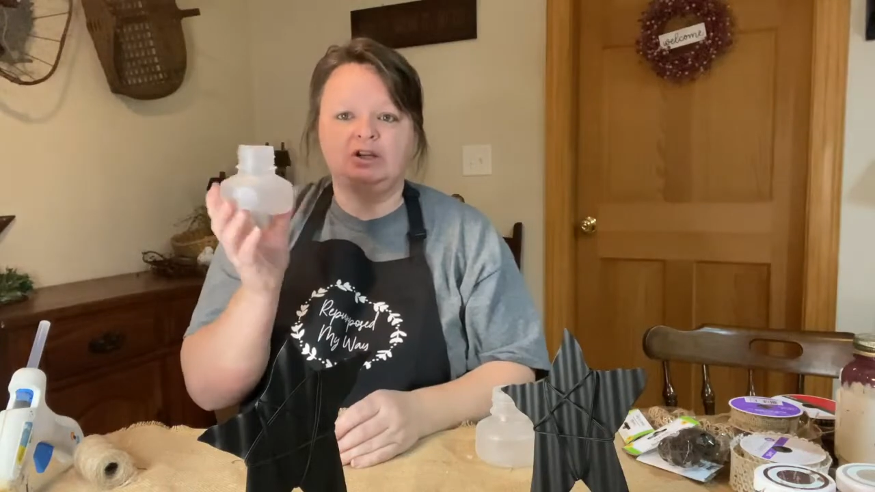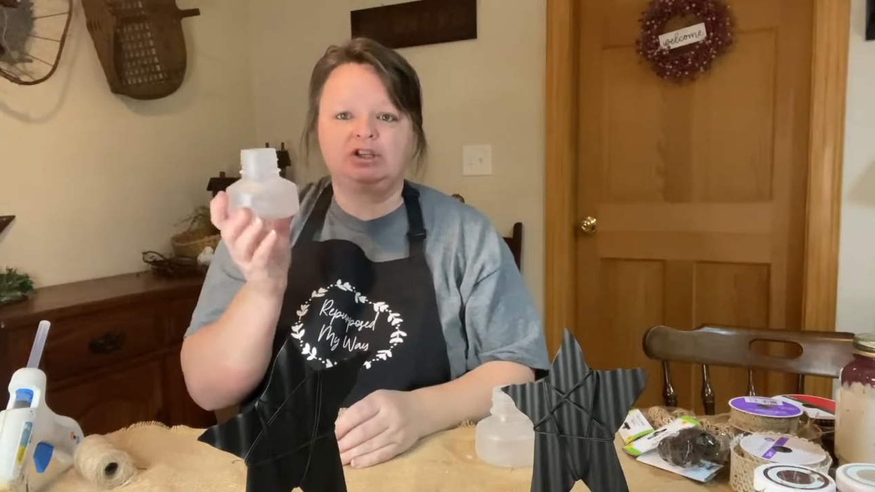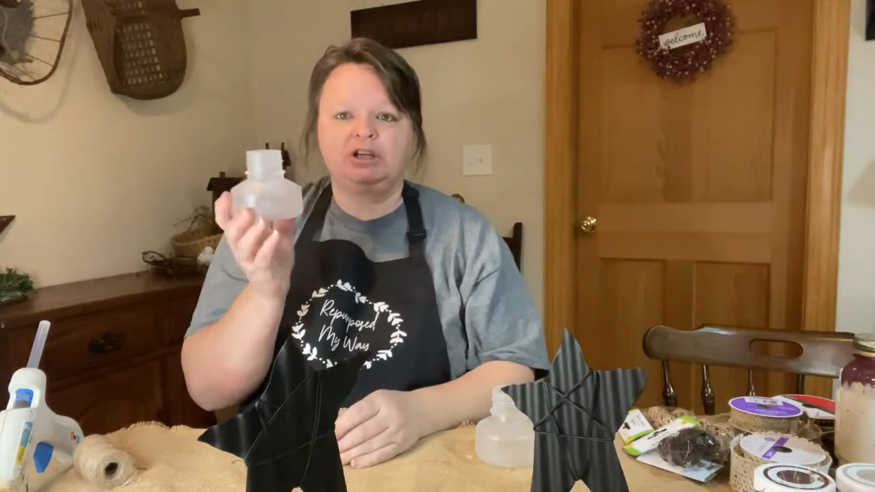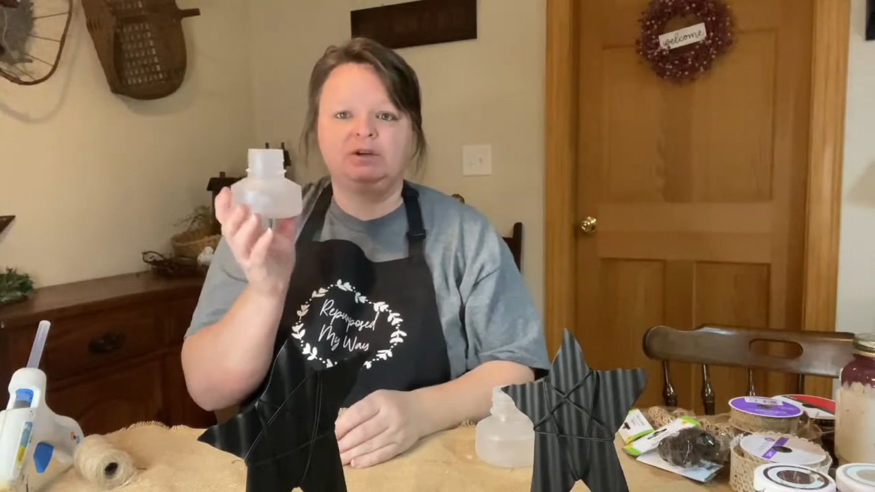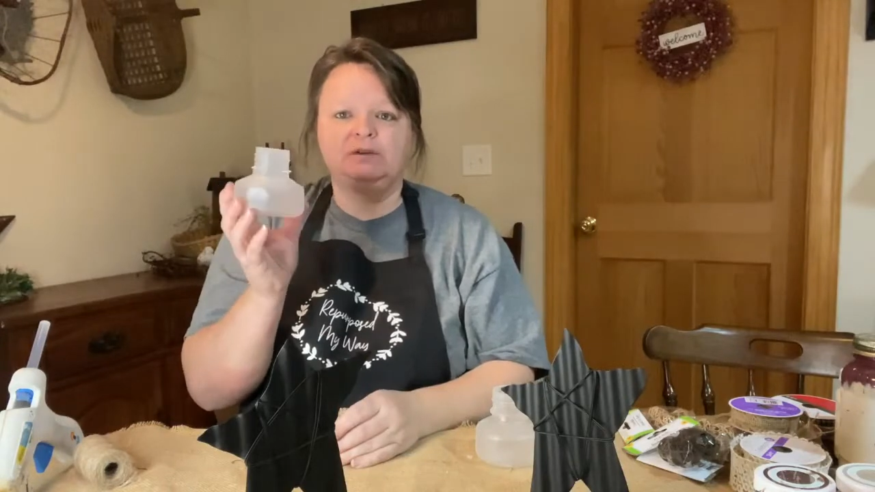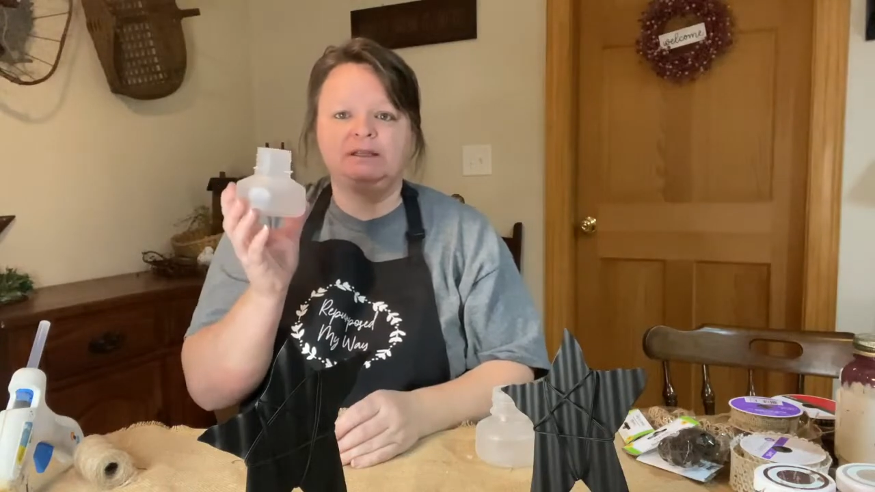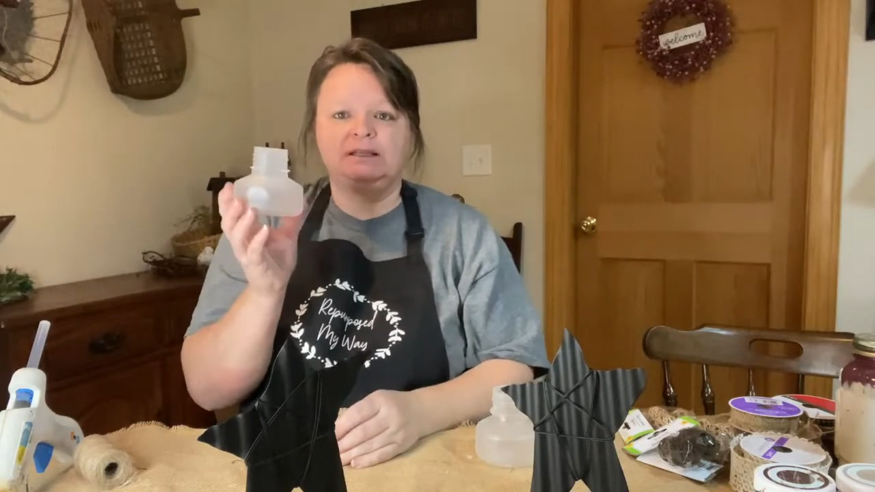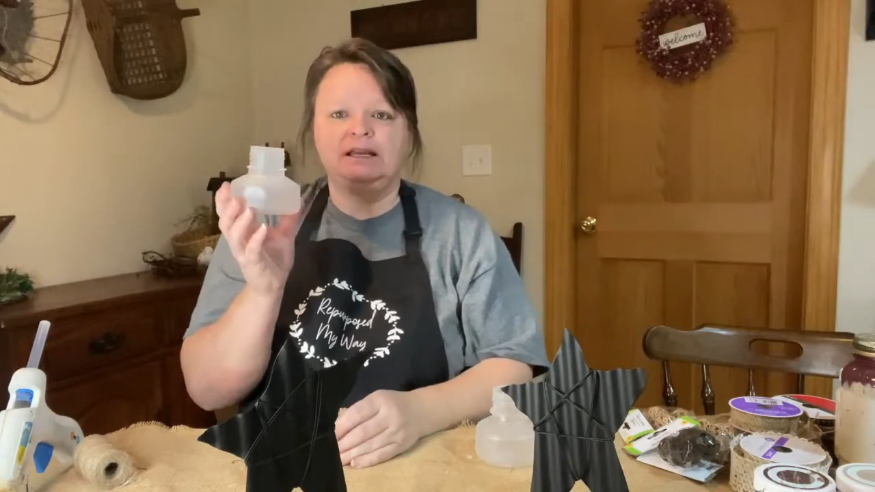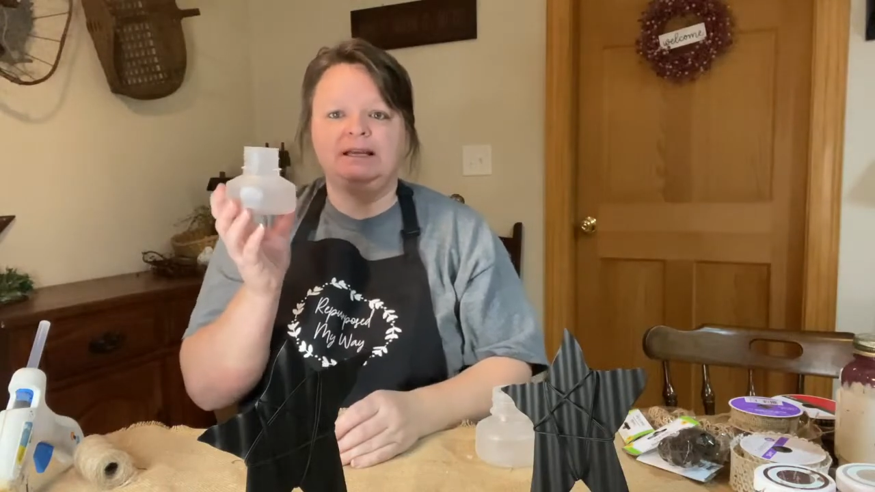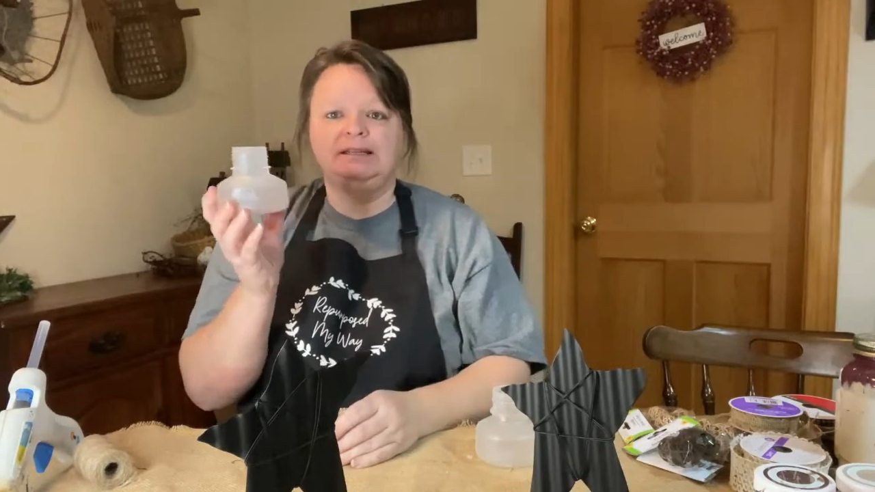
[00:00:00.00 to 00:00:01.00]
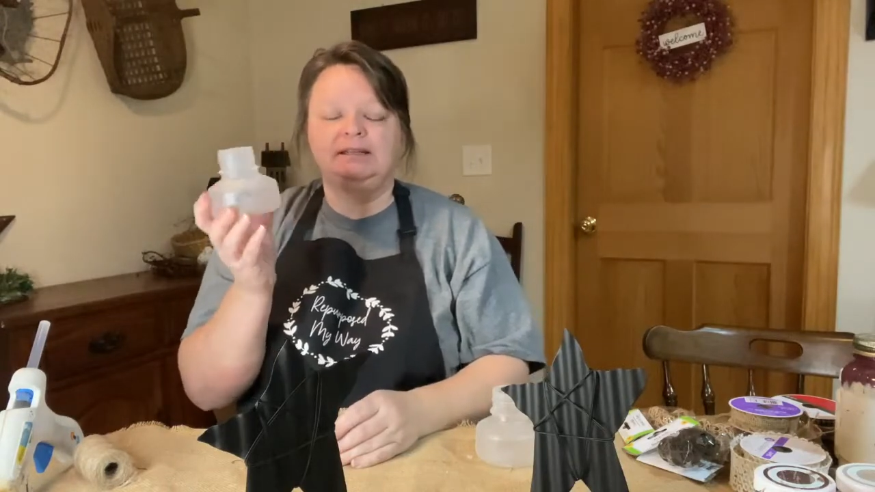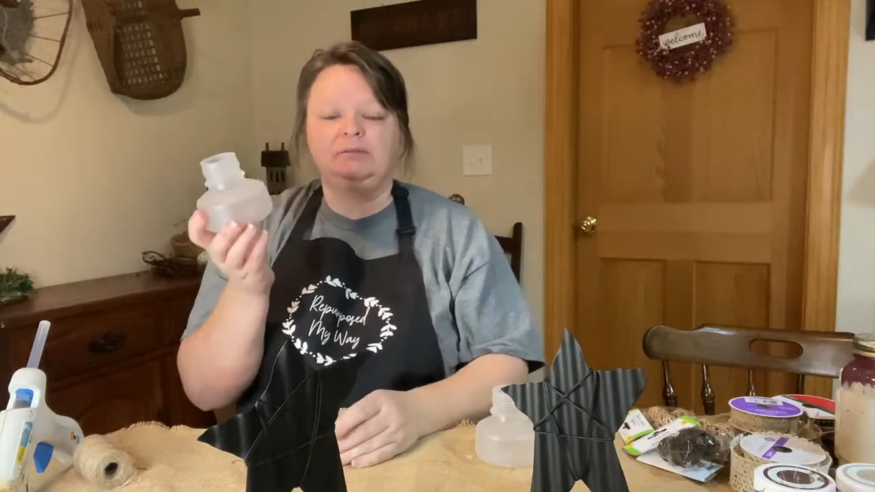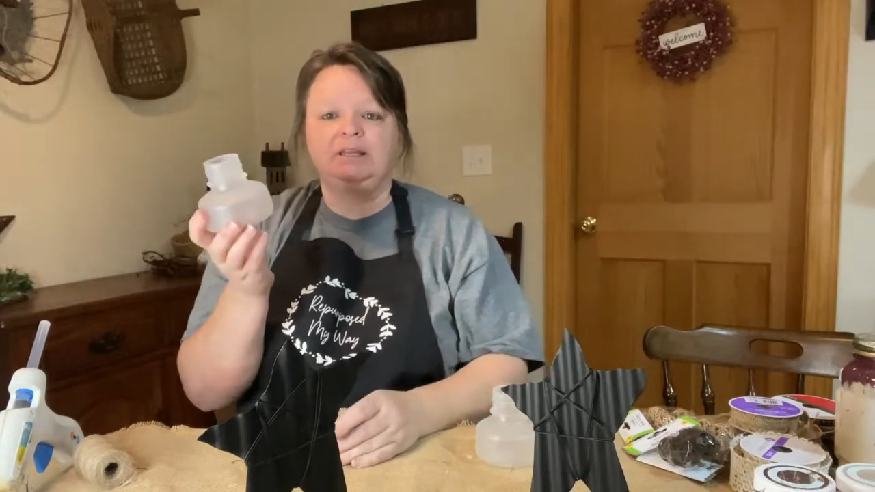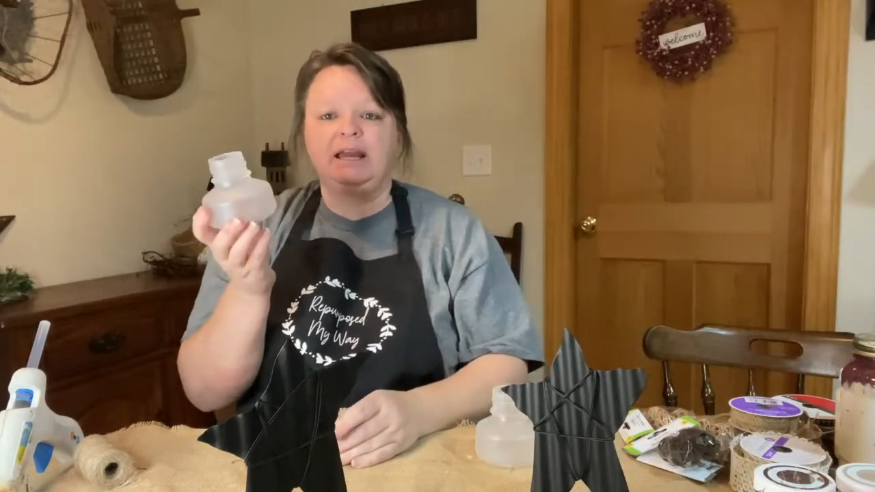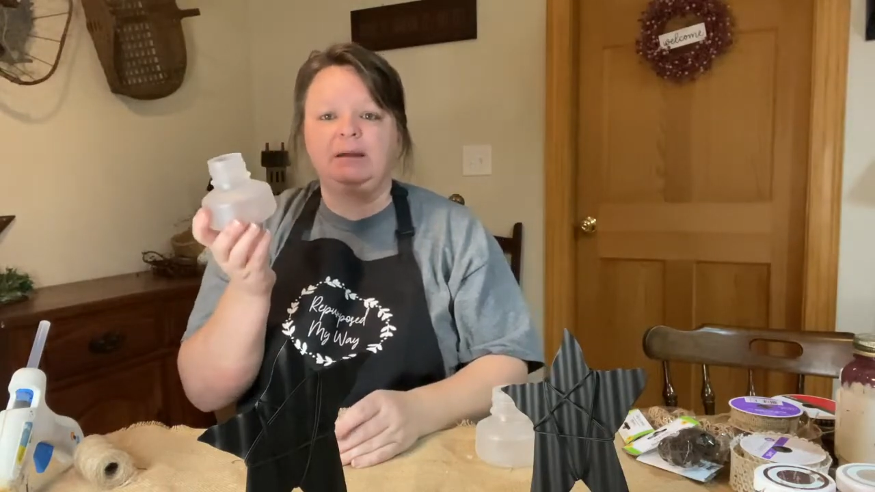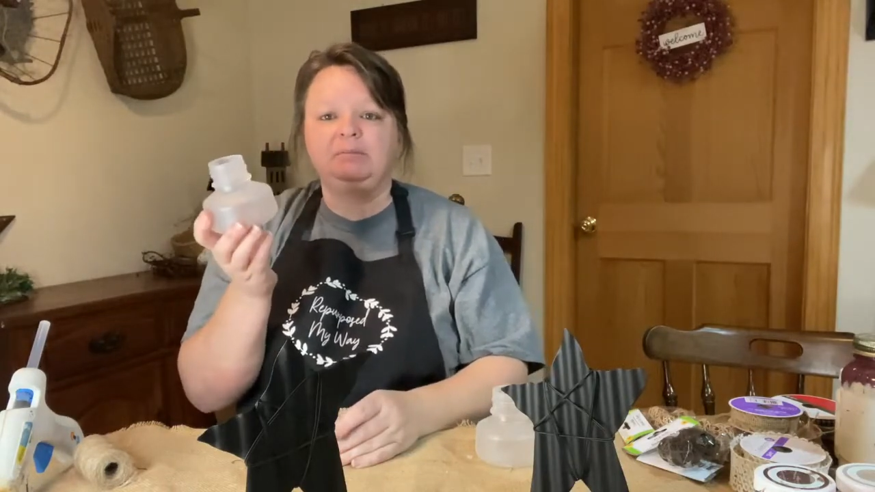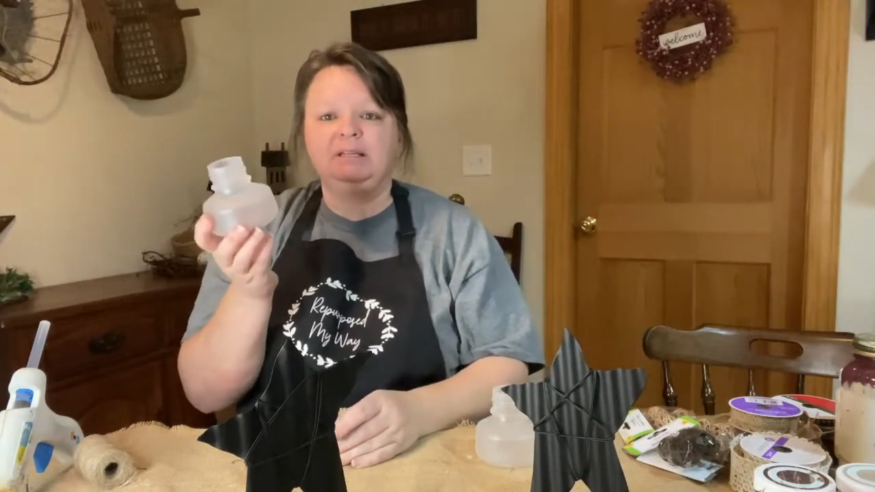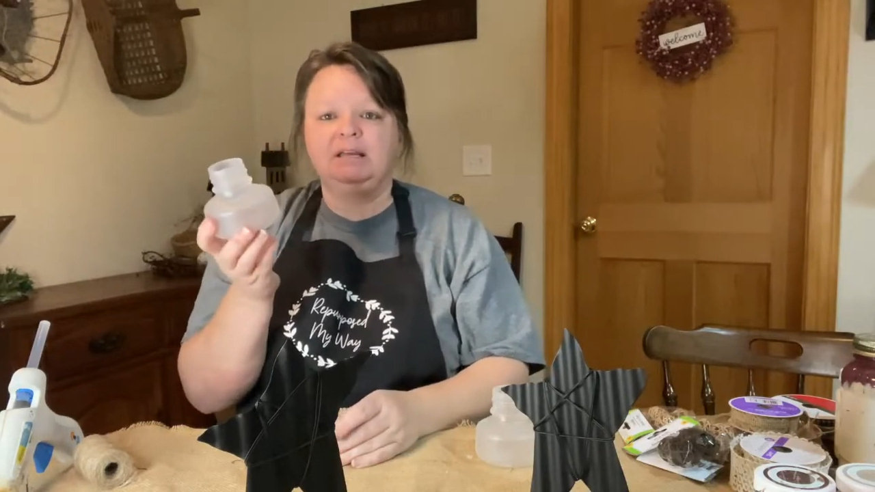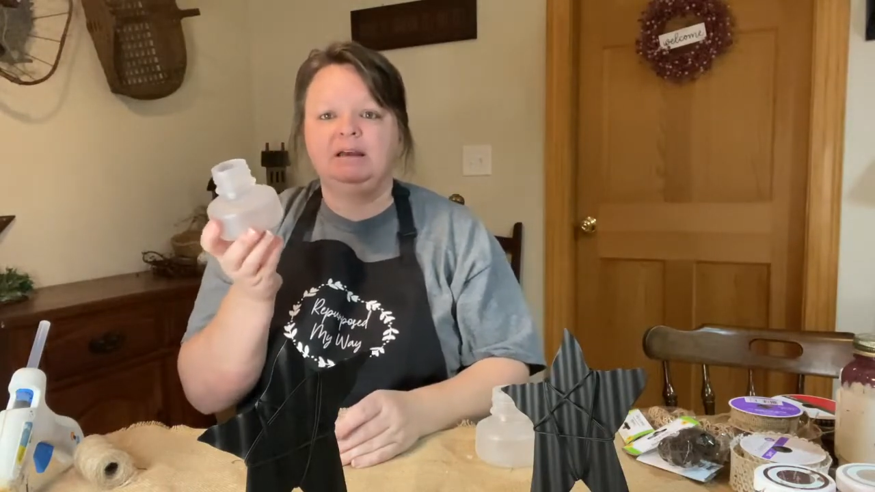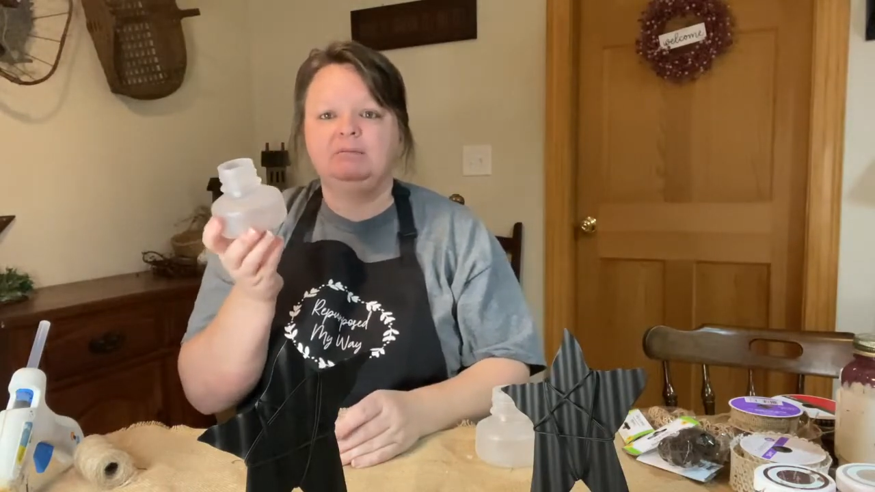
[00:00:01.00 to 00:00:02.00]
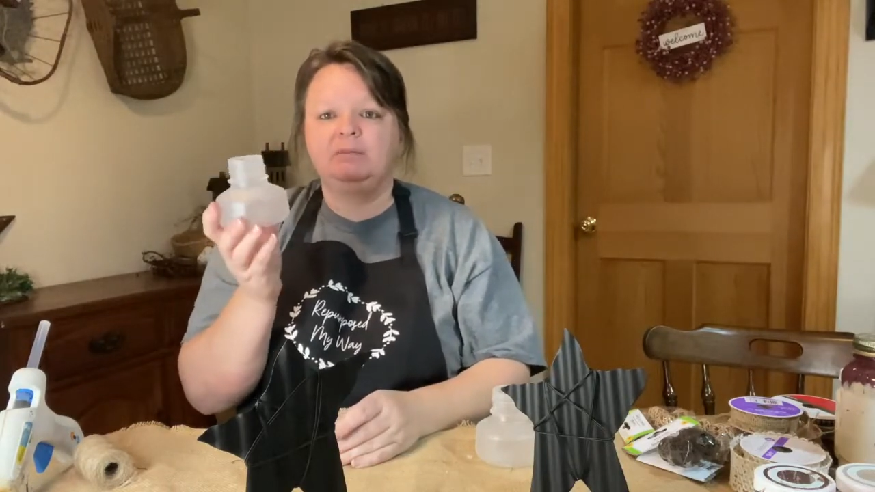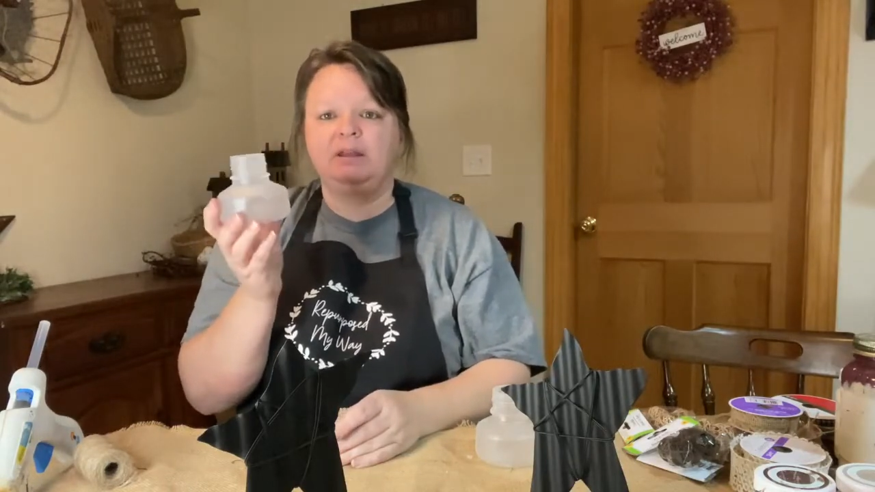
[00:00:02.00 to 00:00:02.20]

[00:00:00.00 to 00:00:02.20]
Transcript: she uses these and when they empty them,